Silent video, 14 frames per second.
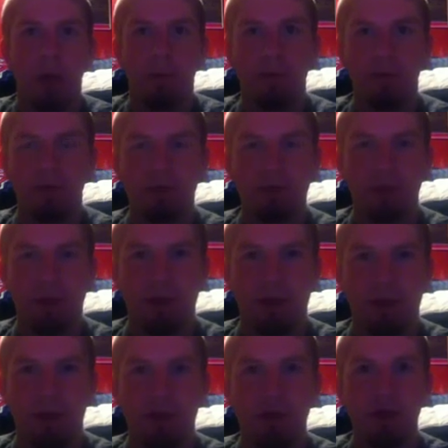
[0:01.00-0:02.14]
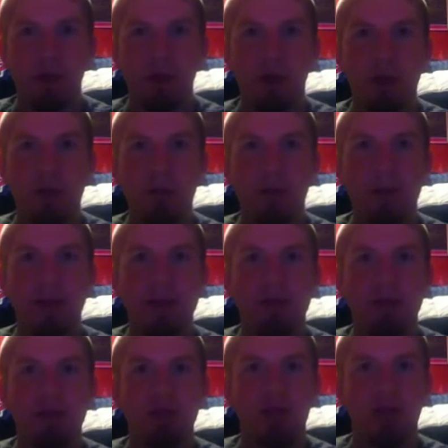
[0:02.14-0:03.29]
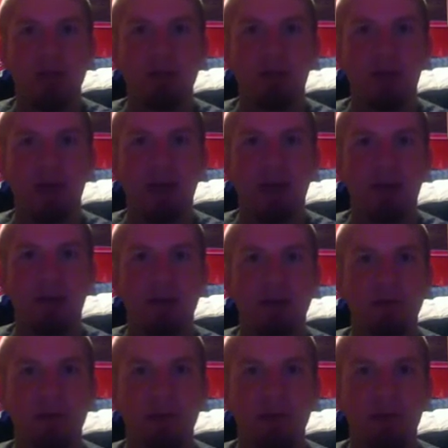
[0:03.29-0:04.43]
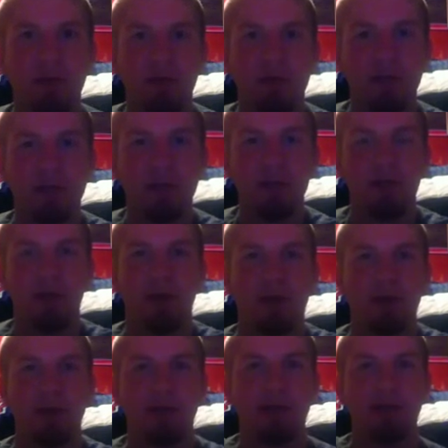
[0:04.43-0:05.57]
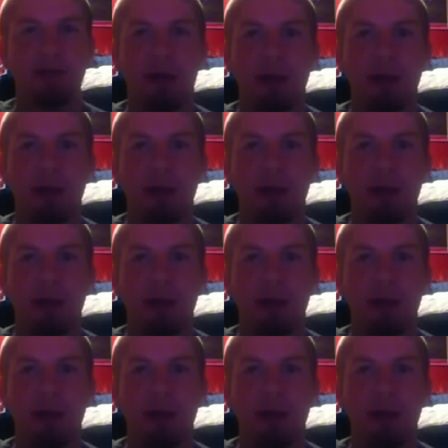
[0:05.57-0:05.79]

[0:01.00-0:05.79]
Mr. Smith, due to your complaints of chest pain and the results of your recent stress test,